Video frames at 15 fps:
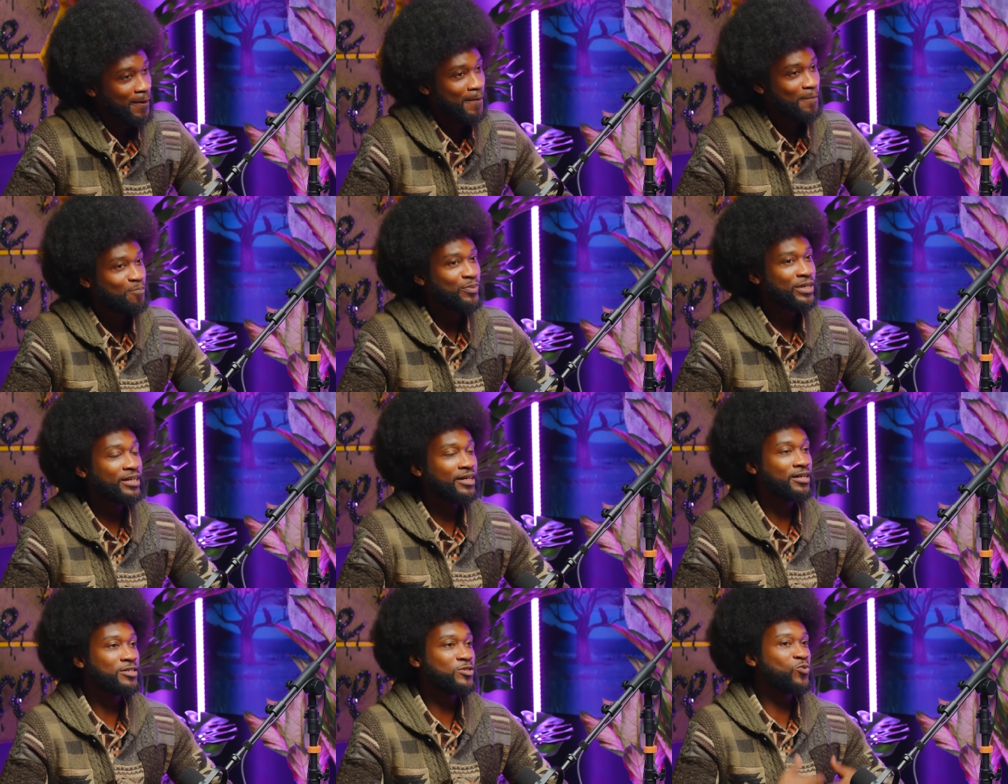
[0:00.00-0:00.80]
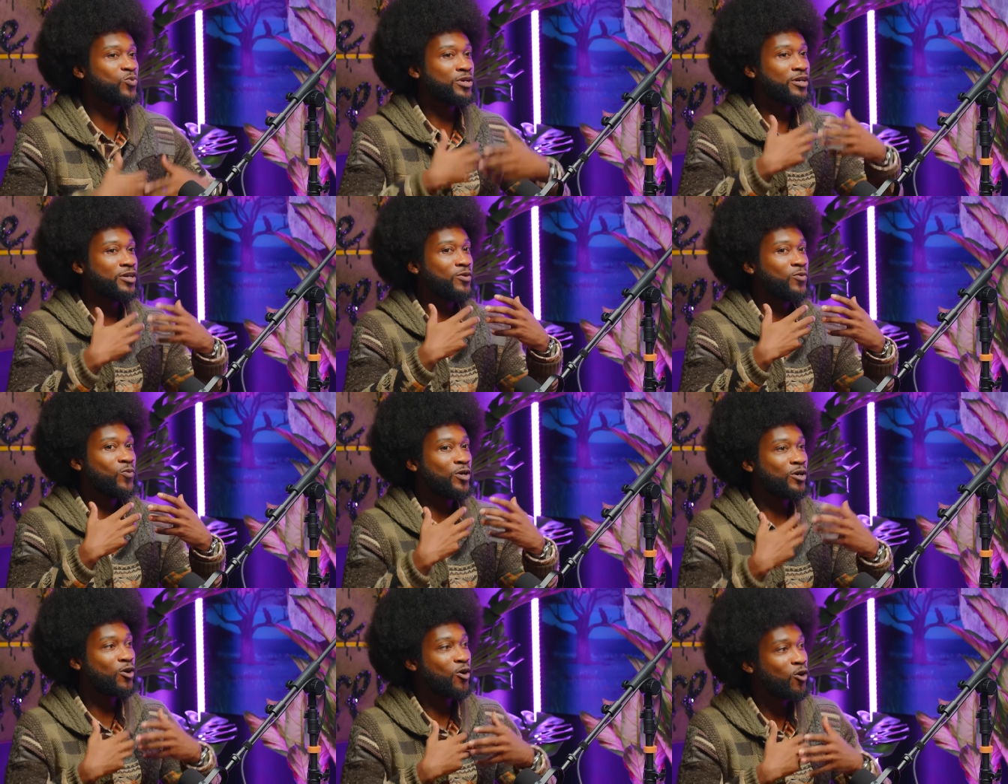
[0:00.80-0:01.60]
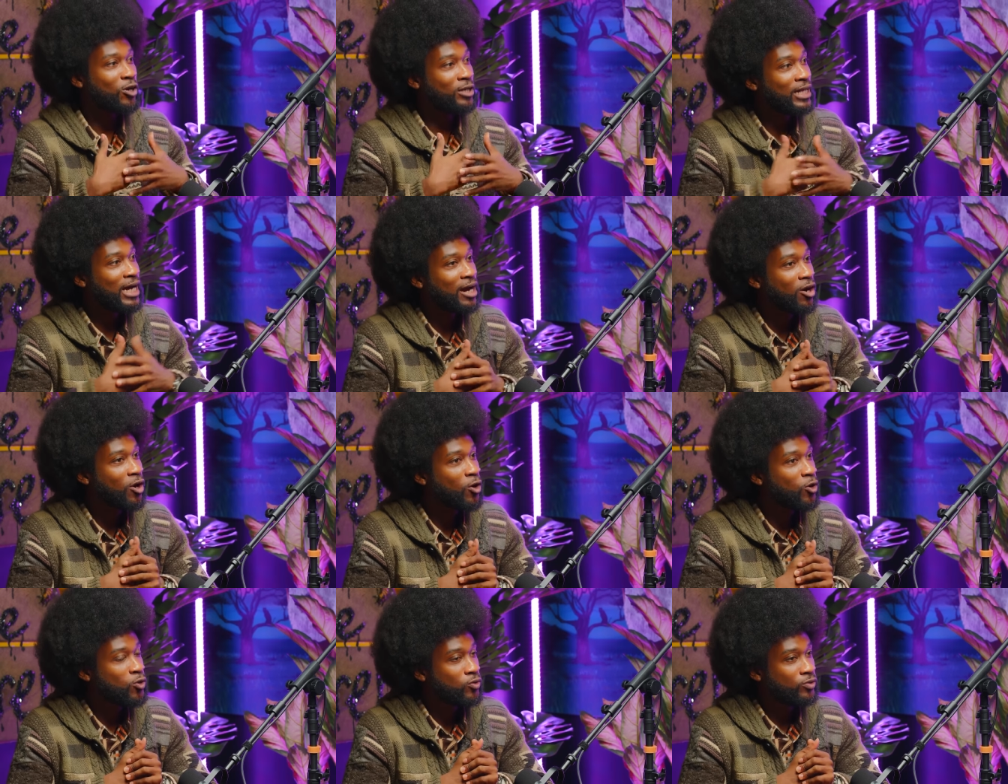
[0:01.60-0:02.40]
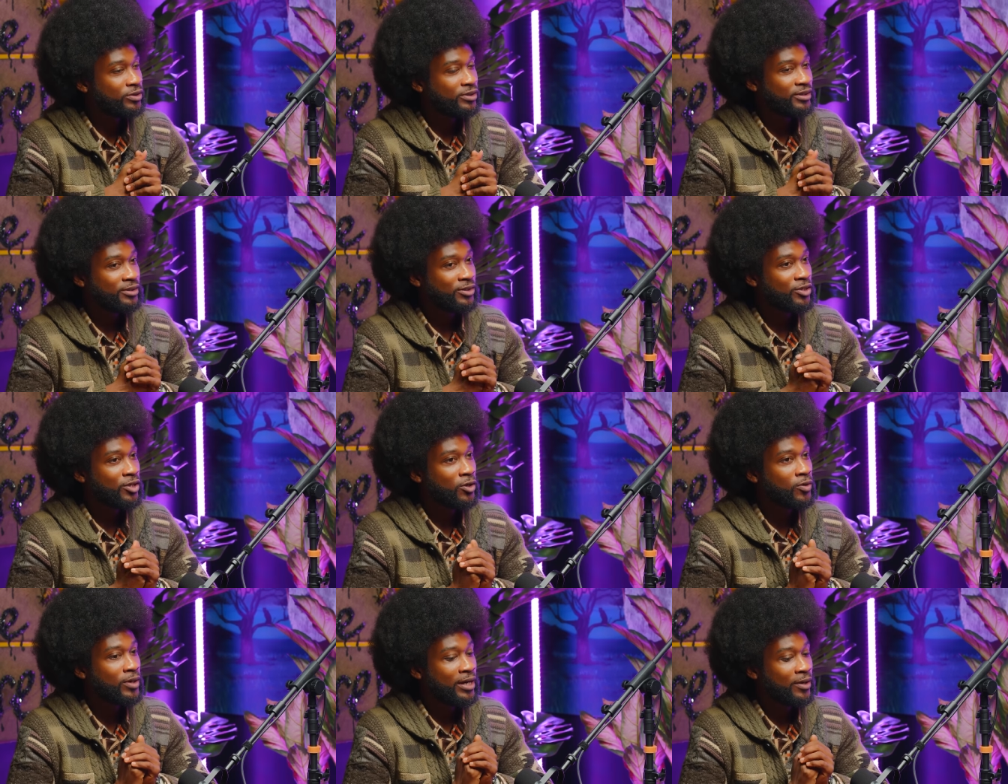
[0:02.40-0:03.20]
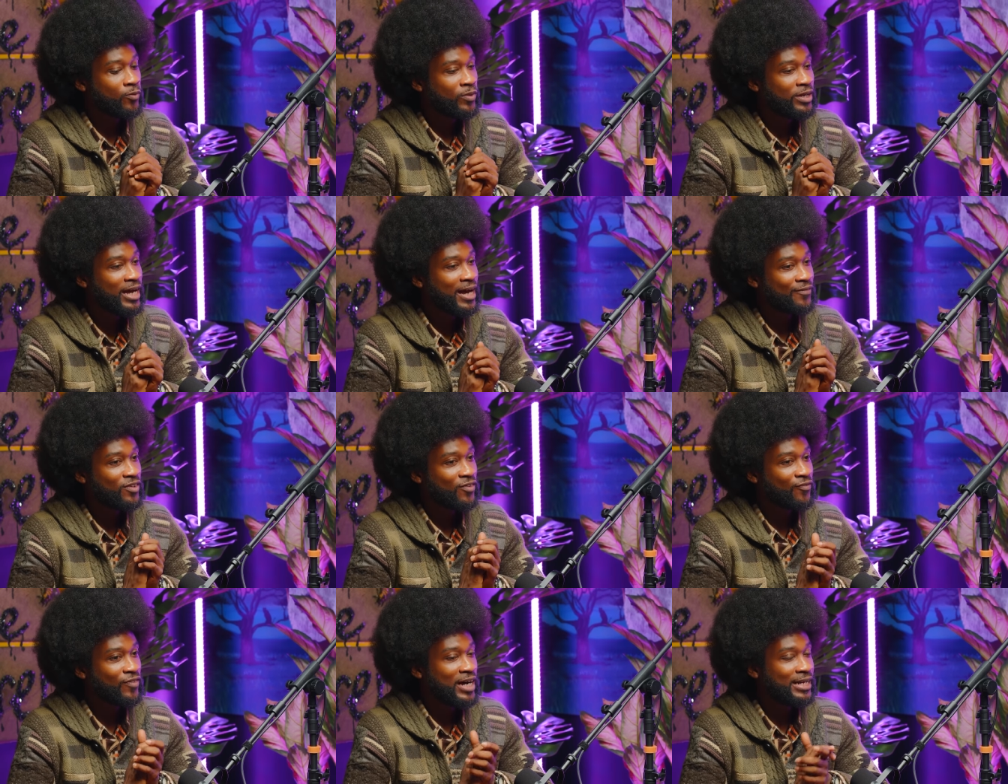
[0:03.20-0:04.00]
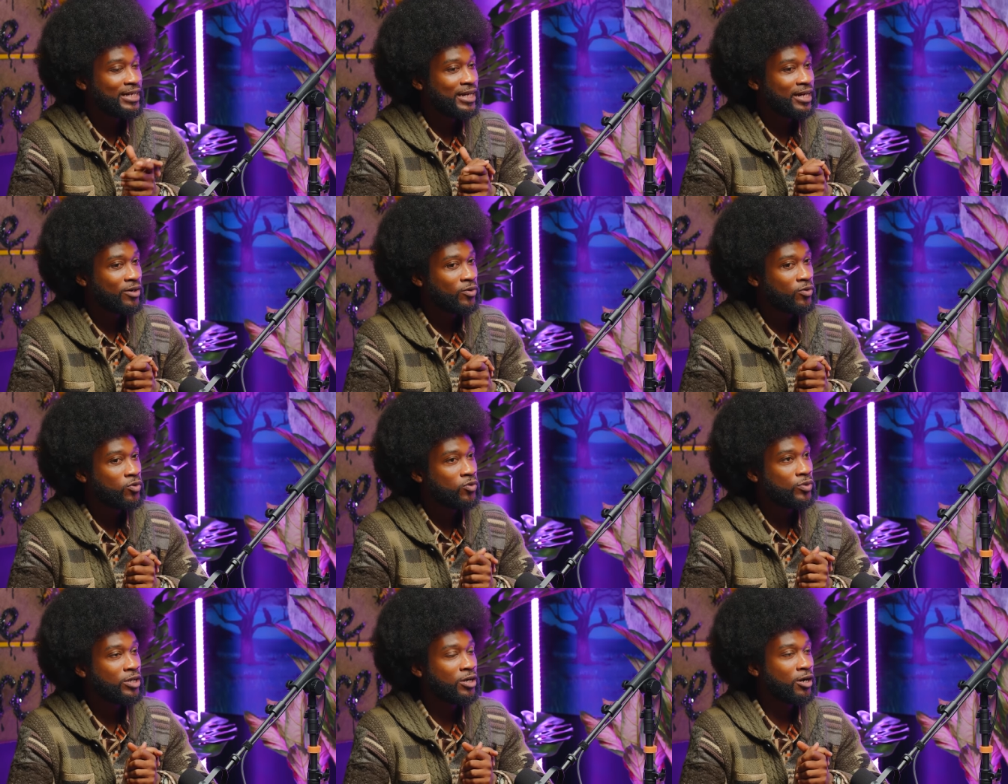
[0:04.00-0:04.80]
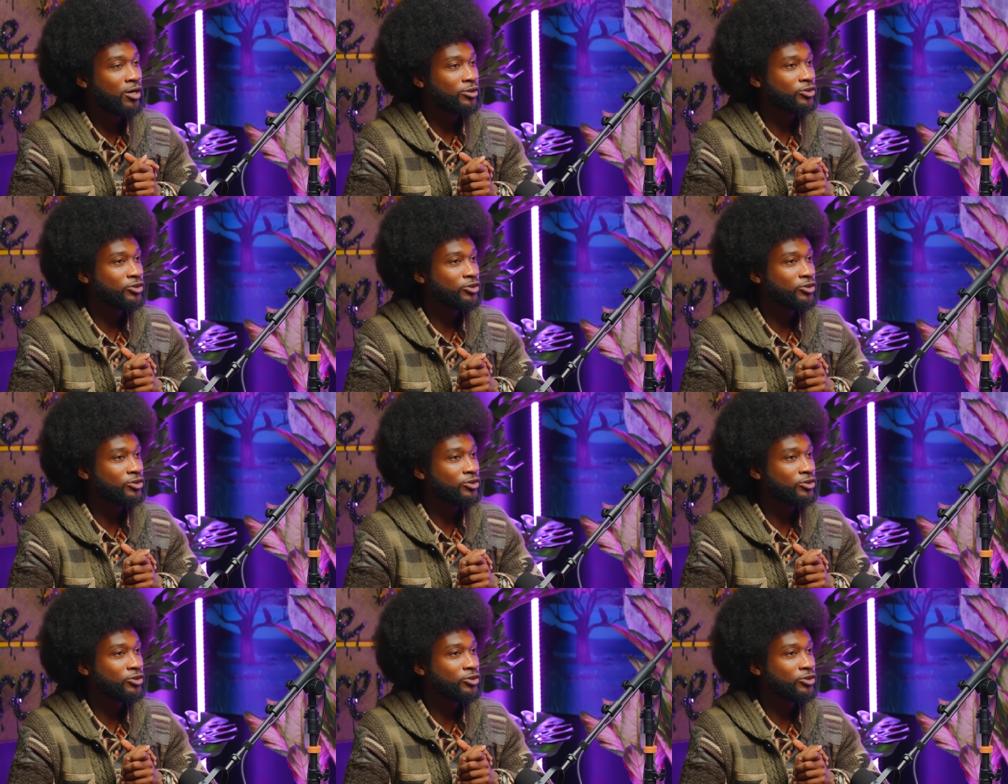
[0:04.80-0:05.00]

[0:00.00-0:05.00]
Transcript: Gotcha. Because we're all our own, you know, and we have to find out who we are.